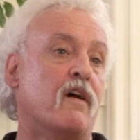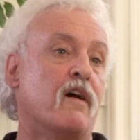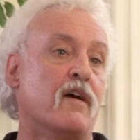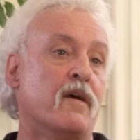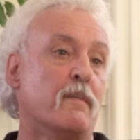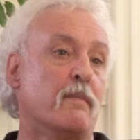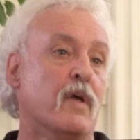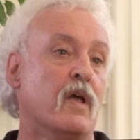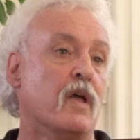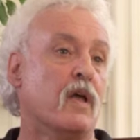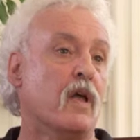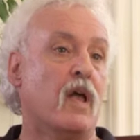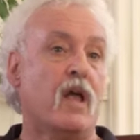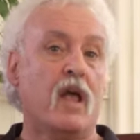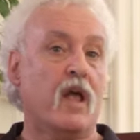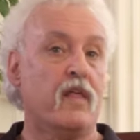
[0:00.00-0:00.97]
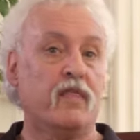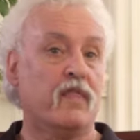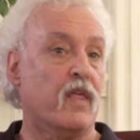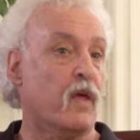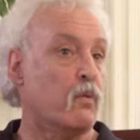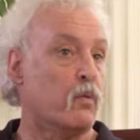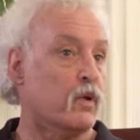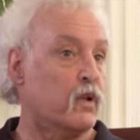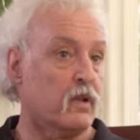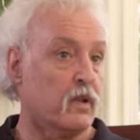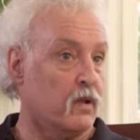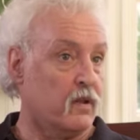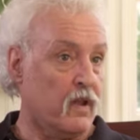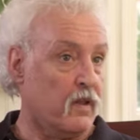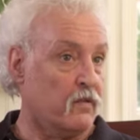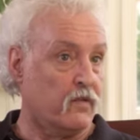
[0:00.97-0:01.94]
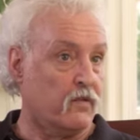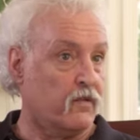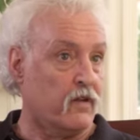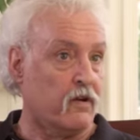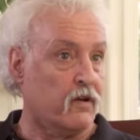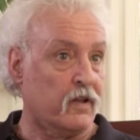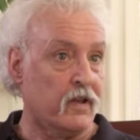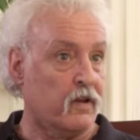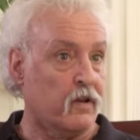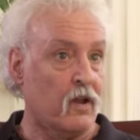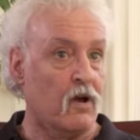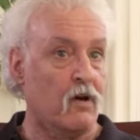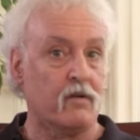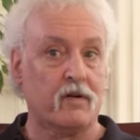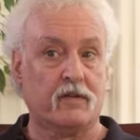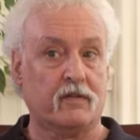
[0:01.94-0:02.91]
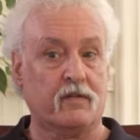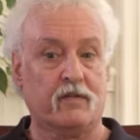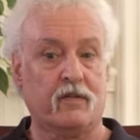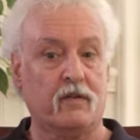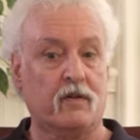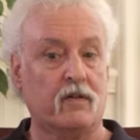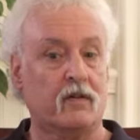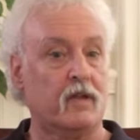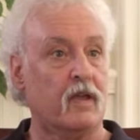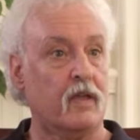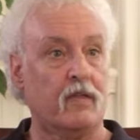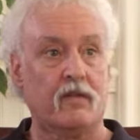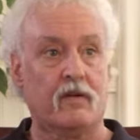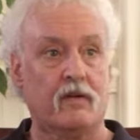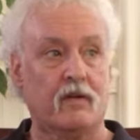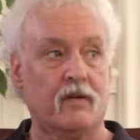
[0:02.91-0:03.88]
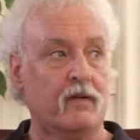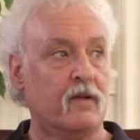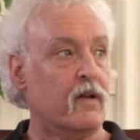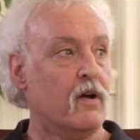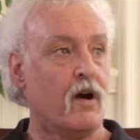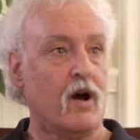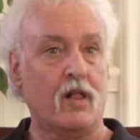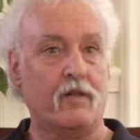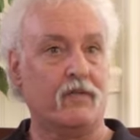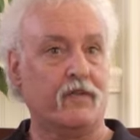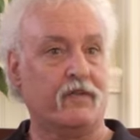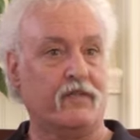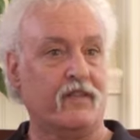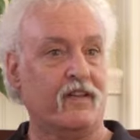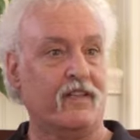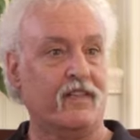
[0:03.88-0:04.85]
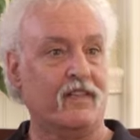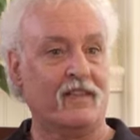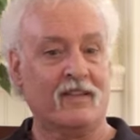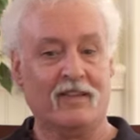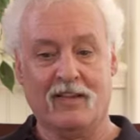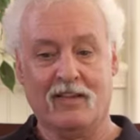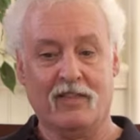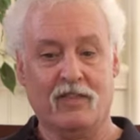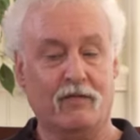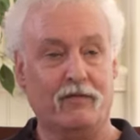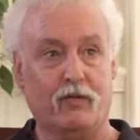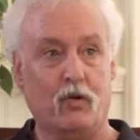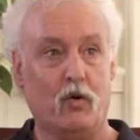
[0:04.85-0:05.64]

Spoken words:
time, and they wouldn't necessarily know until either all of a sudden the